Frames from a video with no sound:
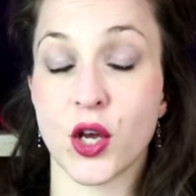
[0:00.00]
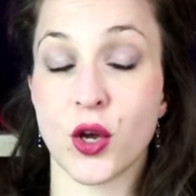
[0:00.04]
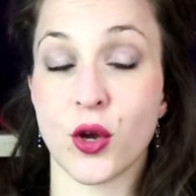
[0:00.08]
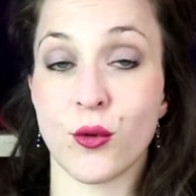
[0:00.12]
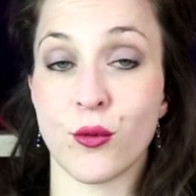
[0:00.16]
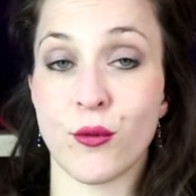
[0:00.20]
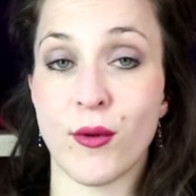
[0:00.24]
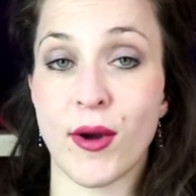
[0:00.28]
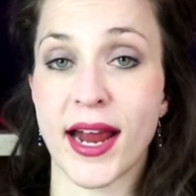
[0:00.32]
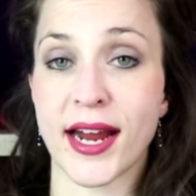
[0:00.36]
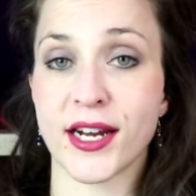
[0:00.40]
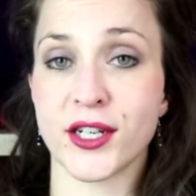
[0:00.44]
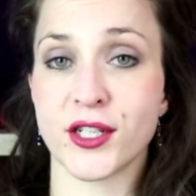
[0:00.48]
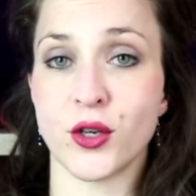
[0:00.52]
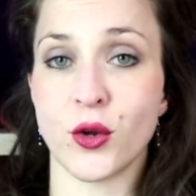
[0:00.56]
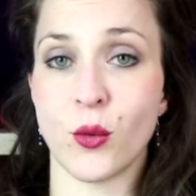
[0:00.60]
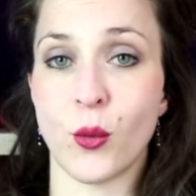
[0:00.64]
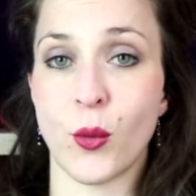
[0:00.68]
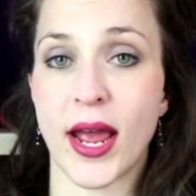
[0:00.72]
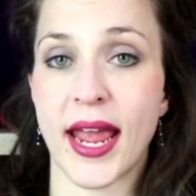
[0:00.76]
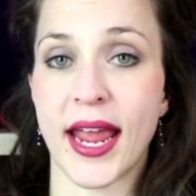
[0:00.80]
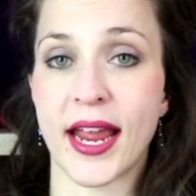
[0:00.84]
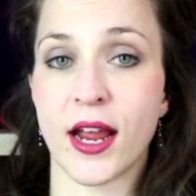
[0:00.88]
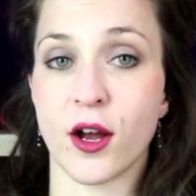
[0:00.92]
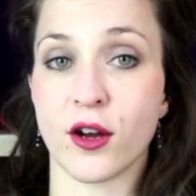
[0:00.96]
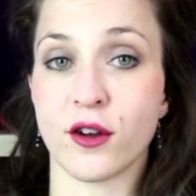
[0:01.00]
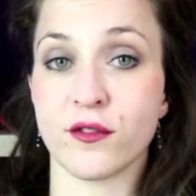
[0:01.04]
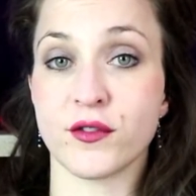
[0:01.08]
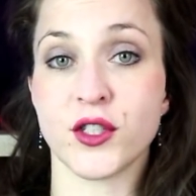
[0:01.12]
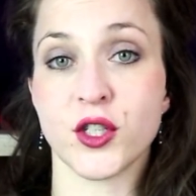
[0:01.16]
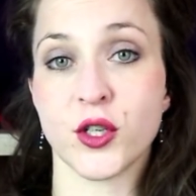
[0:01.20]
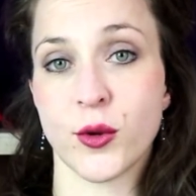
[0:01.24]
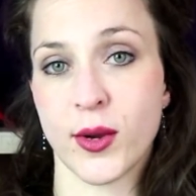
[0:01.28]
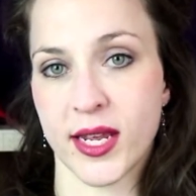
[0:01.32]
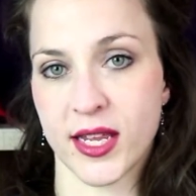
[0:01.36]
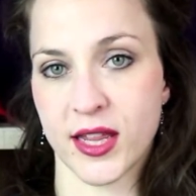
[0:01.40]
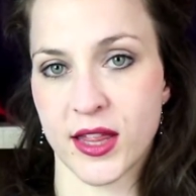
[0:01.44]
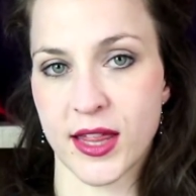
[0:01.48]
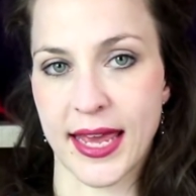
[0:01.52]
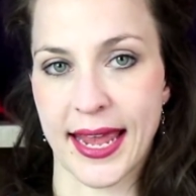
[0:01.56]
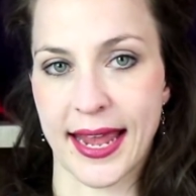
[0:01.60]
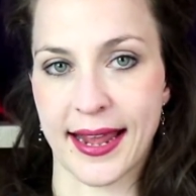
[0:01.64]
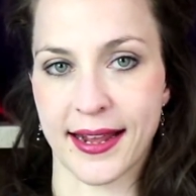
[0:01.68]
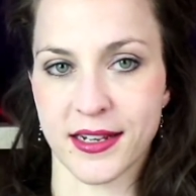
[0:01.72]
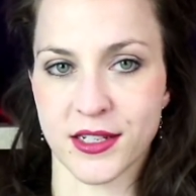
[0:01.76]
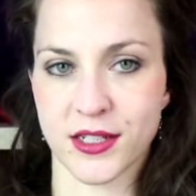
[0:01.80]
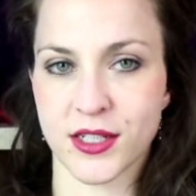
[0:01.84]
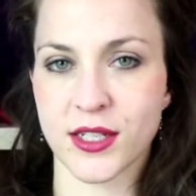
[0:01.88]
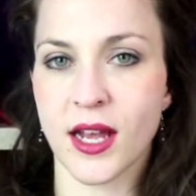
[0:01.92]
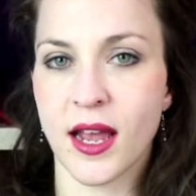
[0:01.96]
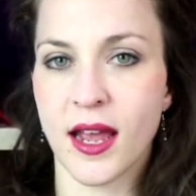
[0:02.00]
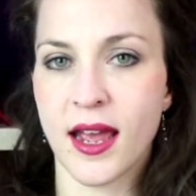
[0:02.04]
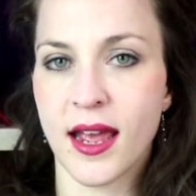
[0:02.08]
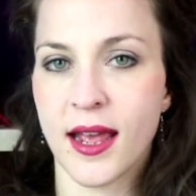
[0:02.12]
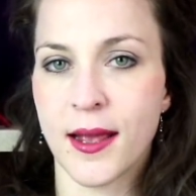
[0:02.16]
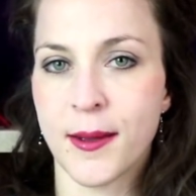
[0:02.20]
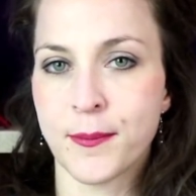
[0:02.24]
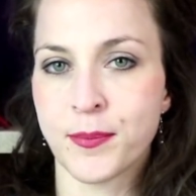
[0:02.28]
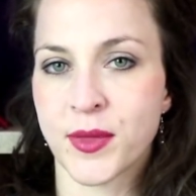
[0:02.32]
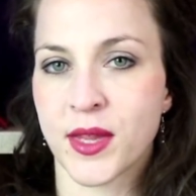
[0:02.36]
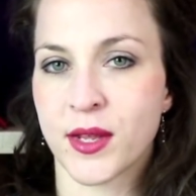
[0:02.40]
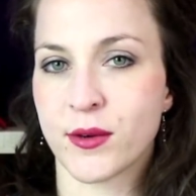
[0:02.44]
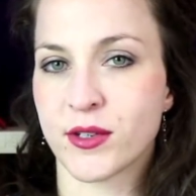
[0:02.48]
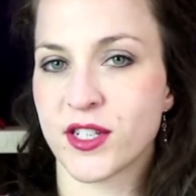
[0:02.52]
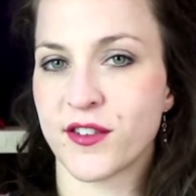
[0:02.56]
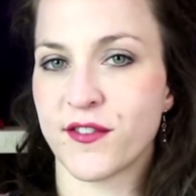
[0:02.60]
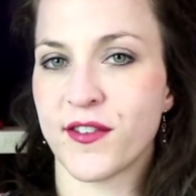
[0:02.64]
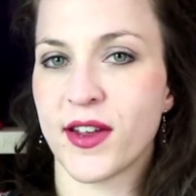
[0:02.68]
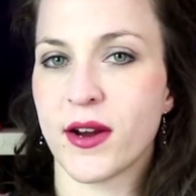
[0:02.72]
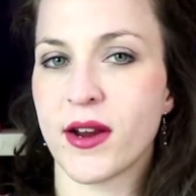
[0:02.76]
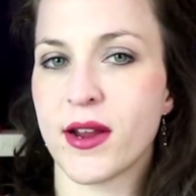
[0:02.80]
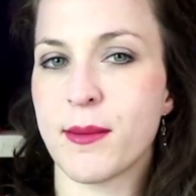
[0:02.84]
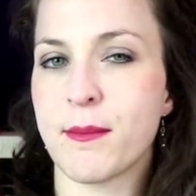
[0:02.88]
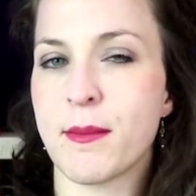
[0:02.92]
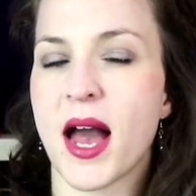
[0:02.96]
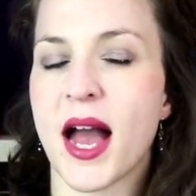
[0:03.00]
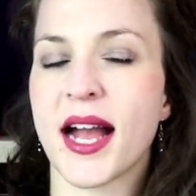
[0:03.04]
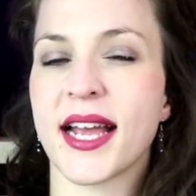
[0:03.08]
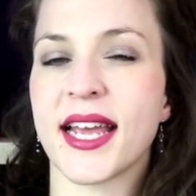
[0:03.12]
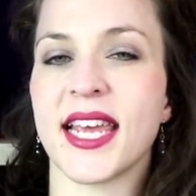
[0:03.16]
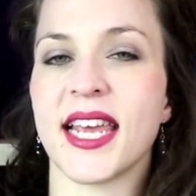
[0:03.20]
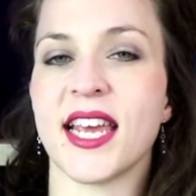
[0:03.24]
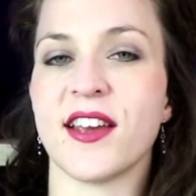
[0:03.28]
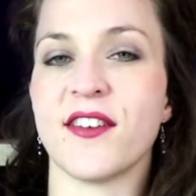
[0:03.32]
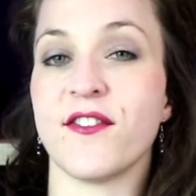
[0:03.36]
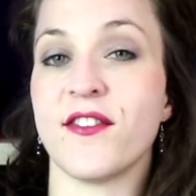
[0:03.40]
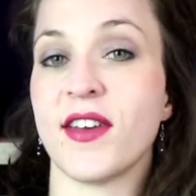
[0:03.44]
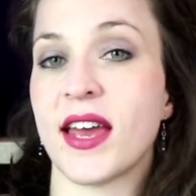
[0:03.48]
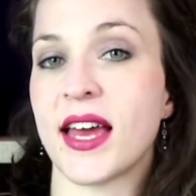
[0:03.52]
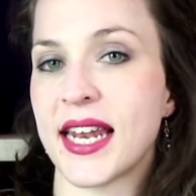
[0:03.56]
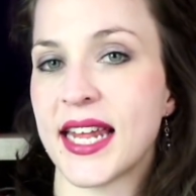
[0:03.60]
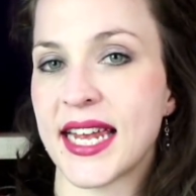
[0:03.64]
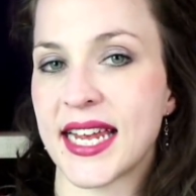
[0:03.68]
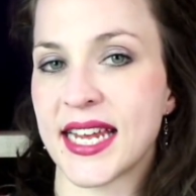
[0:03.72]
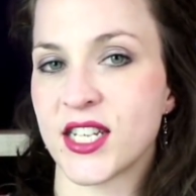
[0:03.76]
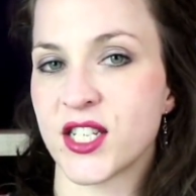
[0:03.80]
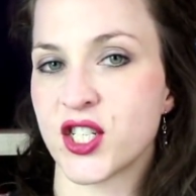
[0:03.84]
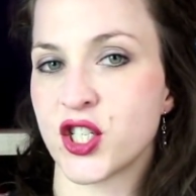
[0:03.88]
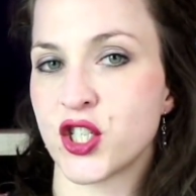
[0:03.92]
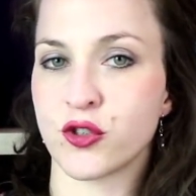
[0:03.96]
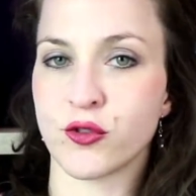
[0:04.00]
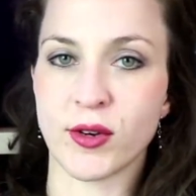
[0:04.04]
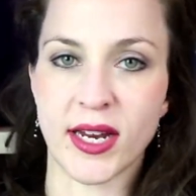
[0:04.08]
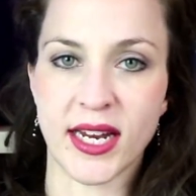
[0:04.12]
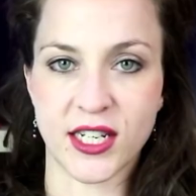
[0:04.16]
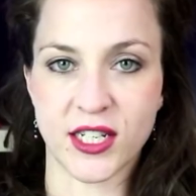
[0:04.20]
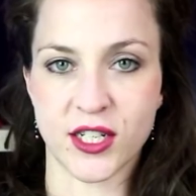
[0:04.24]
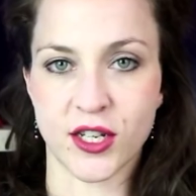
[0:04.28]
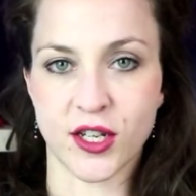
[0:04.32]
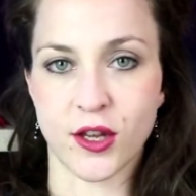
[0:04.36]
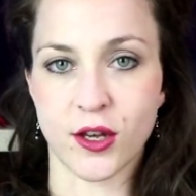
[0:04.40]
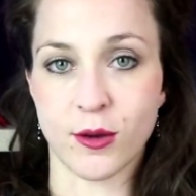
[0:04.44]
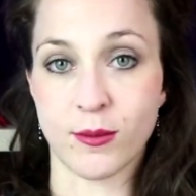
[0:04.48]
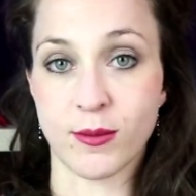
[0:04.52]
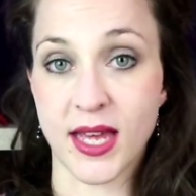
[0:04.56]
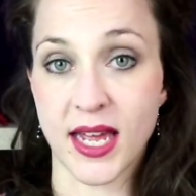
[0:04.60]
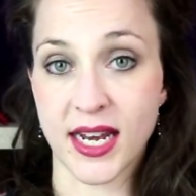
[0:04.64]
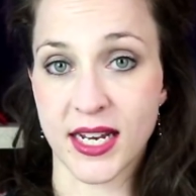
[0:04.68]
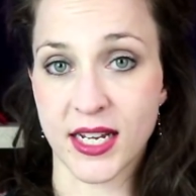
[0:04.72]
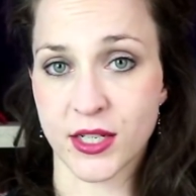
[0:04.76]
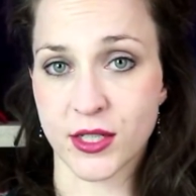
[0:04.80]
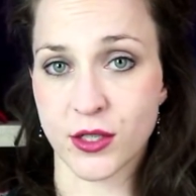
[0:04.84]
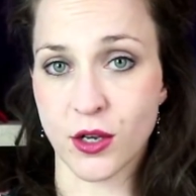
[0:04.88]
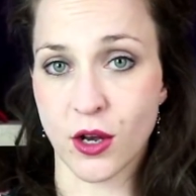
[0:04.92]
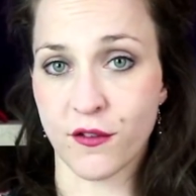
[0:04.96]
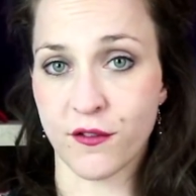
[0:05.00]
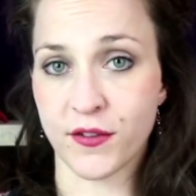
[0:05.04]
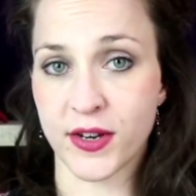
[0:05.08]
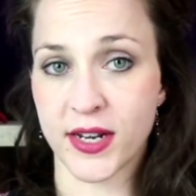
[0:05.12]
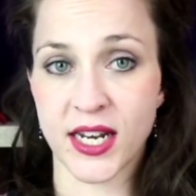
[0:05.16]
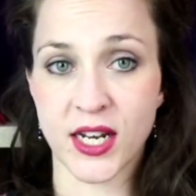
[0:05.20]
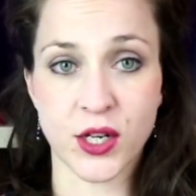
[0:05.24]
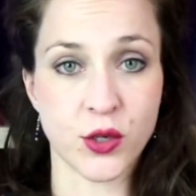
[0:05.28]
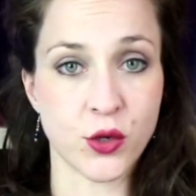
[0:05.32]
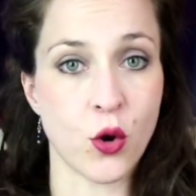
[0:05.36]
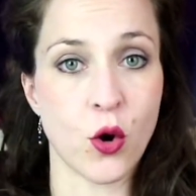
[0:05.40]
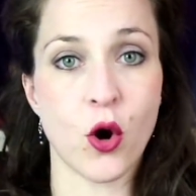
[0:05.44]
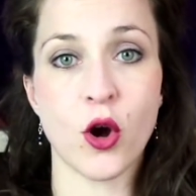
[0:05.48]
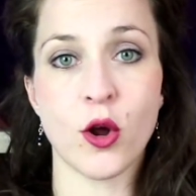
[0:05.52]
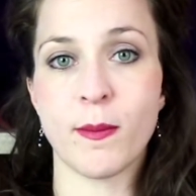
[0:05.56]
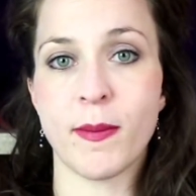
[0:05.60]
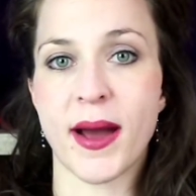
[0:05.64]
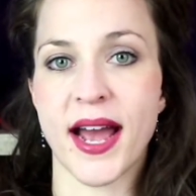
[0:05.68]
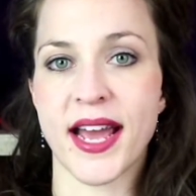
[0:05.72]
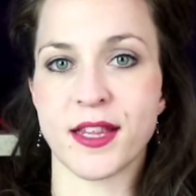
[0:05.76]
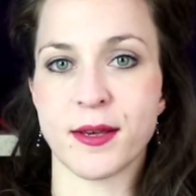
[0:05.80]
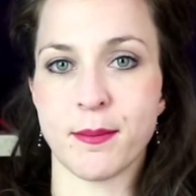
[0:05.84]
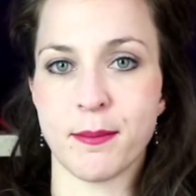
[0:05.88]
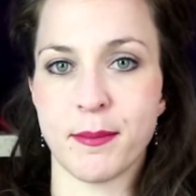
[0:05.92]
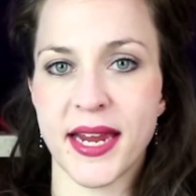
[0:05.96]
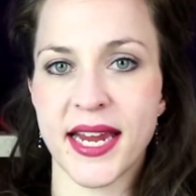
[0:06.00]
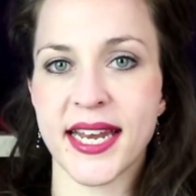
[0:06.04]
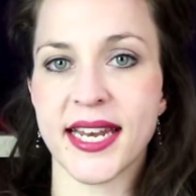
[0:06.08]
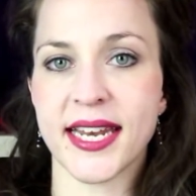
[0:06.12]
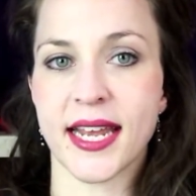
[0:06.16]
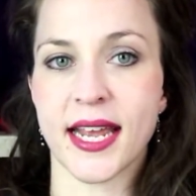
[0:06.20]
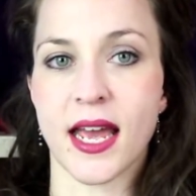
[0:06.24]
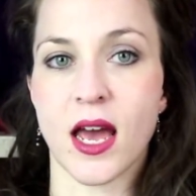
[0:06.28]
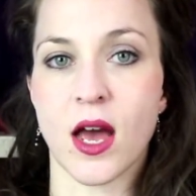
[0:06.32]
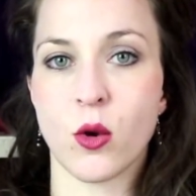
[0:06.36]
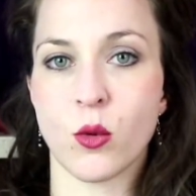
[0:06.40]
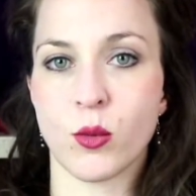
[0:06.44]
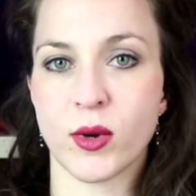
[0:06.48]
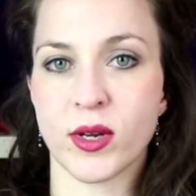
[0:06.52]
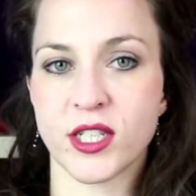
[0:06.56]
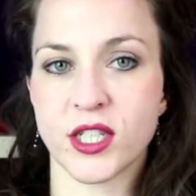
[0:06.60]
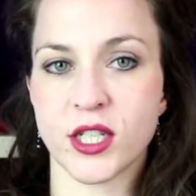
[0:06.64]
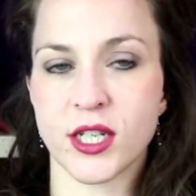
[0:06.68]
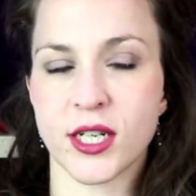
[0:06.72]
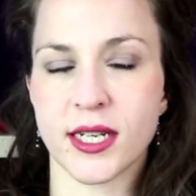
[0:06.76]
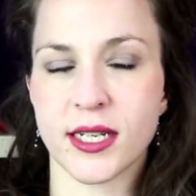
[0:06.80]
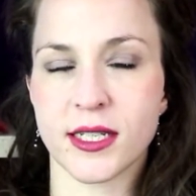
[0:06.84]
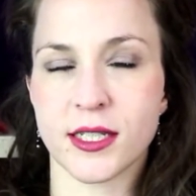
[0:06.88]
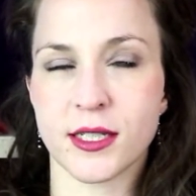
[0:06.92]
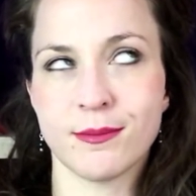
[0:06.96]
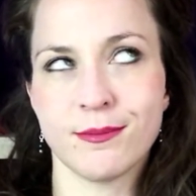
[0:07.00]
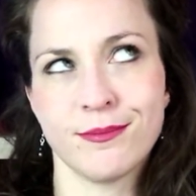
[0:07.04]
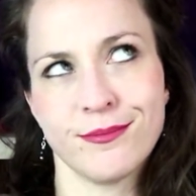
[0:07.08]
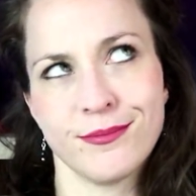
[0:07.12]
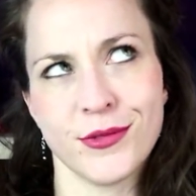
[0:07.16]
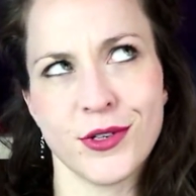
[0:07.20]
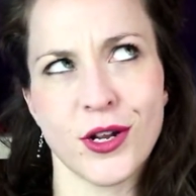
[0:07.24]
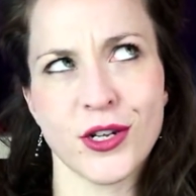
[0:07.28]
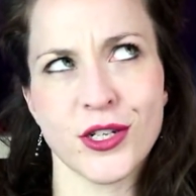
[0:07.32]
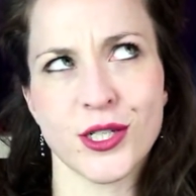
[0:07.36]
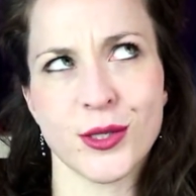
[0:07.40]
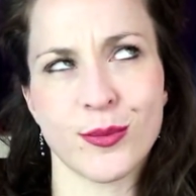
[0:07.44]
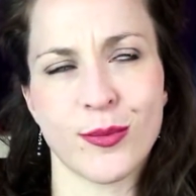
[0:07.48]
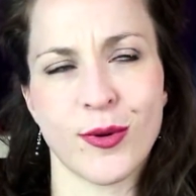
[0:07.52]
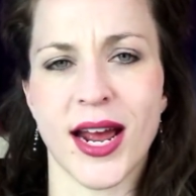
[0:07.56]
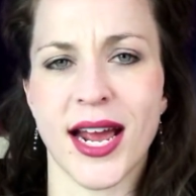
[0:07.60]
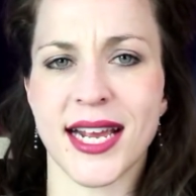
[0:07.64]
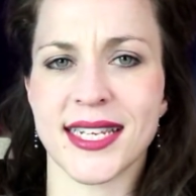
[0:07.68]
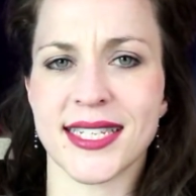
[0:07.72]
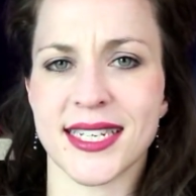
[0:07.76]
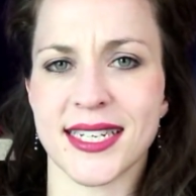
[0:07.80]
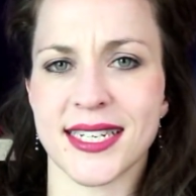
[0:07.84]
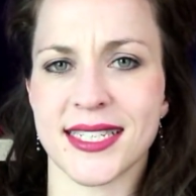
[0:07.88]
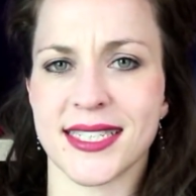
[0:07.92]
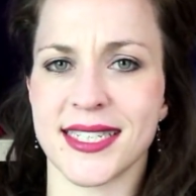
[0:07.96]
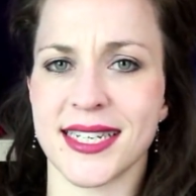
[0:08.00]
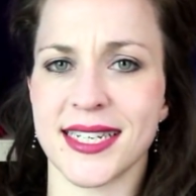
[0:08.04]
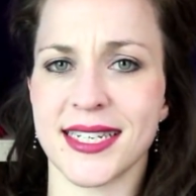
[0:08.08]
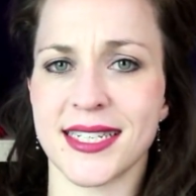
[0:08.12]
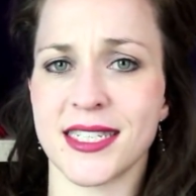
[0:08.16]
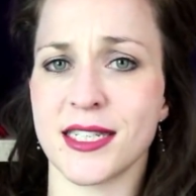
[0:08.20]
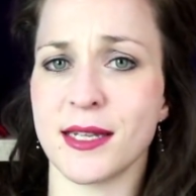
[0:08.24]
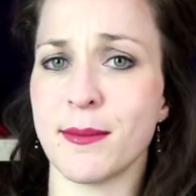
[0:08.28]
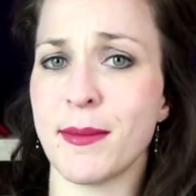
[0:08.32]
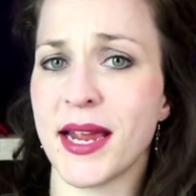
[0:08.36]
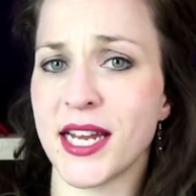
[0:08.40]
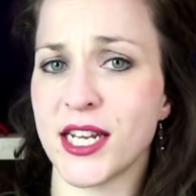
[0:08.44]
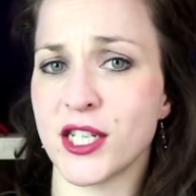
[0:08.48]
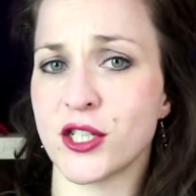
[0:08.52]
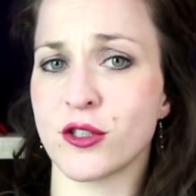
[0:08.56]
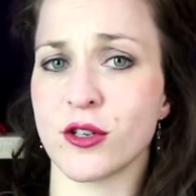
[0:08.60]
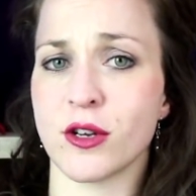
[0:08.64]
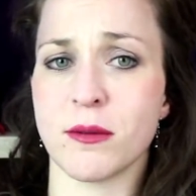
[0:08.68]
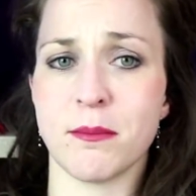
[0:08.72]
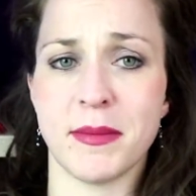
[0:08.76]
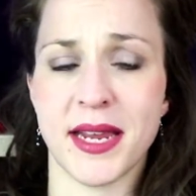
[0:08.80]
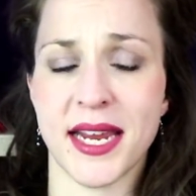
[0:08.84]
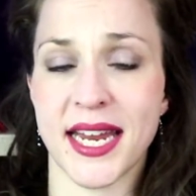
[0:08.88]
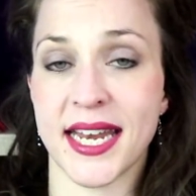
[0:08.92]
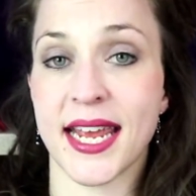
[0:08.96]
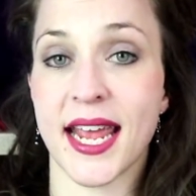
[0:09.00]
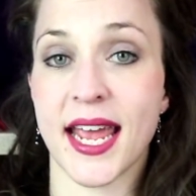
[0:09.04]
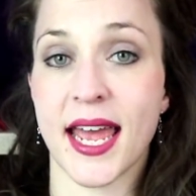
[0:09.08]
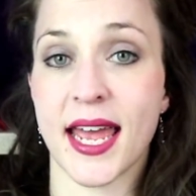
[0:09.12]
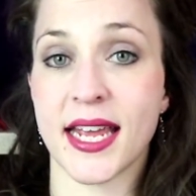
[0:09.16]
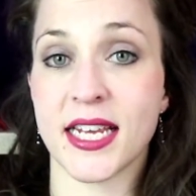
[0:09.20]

correct way of doing things. There is a very Machiavellian streak to them that is often ignored by the media, which is not surprising since the mainstream media